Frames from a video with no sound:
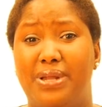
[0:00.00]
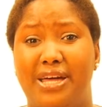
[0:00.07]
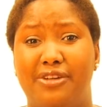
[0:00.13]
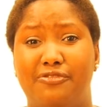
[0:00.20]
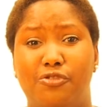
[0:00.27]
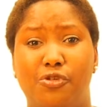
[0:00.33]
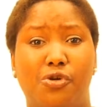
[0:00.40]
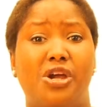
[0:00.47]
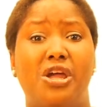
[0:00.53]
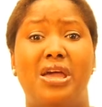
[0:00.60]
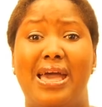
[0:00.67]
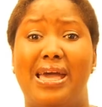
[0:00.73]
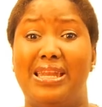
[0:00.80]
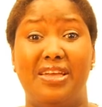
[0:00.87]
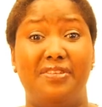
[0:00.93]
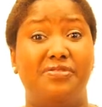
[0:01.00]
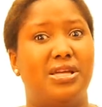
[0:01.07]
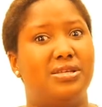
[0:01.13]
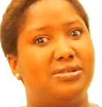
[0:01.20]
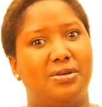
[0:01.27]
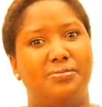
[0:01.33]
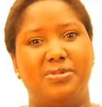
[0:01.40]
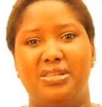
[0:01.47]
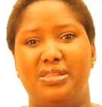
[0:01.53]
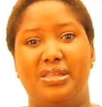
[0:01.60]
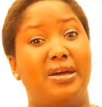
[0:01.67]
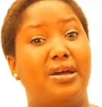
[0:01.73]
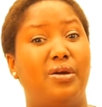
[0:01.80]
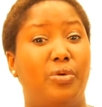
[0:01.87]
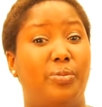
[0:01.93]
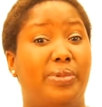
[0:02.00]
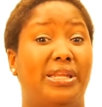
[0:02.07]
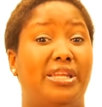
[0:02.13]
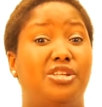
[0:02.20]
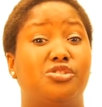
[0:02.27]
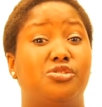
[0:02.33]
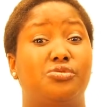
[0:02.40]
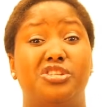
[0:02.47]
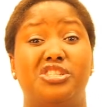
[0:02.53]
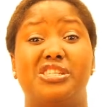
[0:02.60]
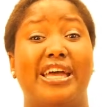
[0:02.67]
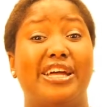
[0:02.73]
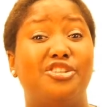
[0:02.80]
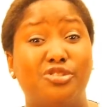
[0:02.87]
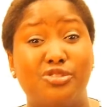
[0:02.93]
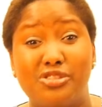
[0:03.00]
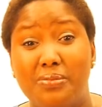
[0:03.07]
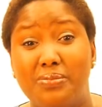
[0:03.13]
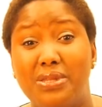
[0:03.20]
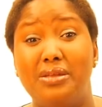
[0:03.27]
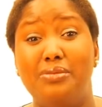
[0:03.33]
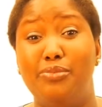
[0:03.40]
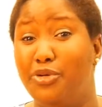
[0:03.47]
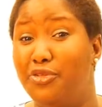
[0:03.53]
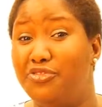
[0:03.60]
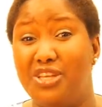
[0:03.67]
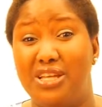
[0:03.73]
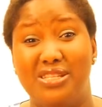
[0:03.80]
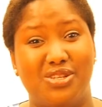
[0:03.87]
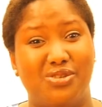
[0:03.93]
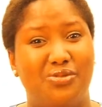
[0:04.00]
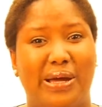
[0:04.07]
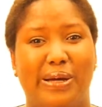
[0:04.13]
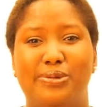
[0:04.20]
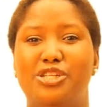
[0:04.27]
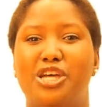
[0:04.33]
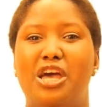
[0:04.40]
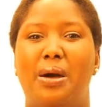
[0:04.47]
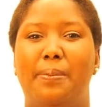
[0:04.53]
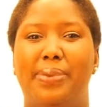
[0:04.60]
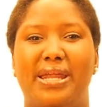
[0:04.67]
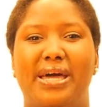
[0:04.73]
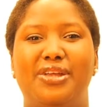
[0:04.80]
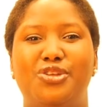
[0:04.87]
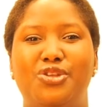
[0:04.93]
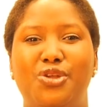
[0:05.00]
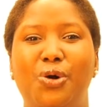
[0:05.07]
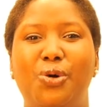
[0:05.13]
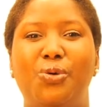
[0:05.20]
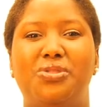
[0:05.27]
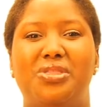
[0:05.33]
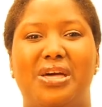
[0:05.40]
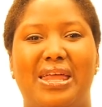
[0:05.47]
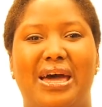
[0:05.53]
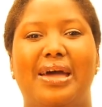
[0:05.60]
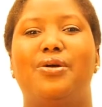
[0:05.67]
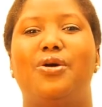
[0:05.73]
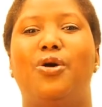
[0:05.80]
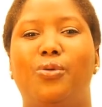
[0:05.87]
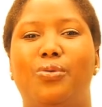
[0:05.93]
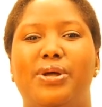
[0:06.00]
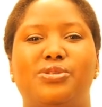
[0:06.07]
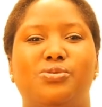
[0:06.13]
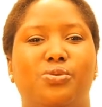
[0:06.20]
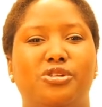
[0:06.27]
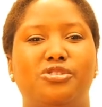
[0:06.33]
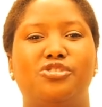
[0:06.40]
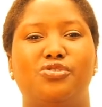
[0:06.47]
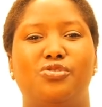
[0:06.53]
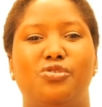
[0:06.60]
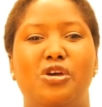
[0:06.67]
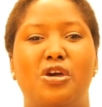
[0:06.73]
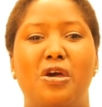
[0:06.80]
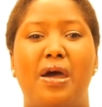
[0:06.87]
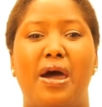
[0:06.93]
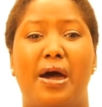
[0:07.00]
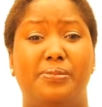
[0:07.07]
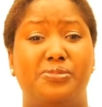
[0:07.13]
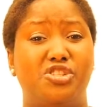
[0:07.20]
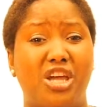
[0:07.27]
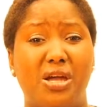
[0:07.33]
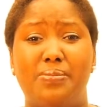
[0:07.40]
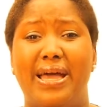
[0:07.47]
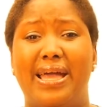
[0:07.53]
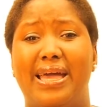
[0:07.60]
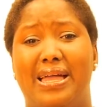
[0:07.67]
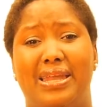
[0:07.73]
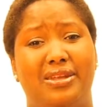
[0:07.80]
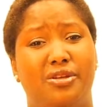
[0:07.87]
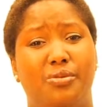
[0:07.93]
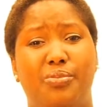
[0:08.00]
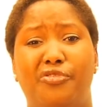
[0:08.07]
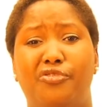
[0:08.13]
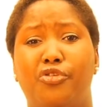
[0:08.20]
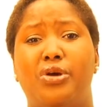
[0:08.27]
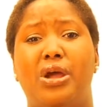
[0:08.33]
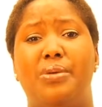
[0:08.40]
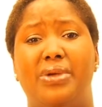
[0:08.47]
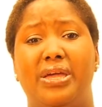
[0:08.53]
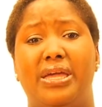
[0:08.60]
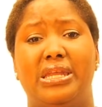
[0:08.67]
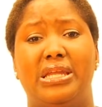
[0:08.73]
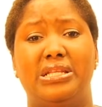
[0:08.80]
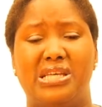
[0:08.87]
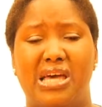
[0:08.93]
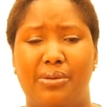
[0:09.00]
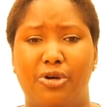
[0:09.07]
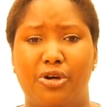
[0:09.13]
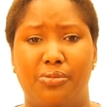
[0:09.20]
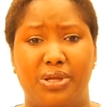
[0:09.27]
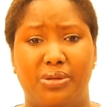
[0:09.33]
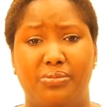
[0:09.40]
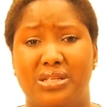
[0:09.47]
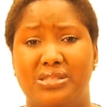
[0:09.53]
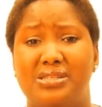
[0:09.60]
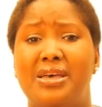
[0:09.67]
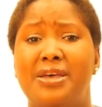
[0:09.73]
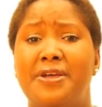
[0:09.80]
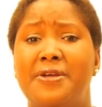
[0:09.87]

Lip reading: planned for? And if there's something there, we might need to reschedule something, move things around, but I know that I always want to check my calendar before I make any time commitments.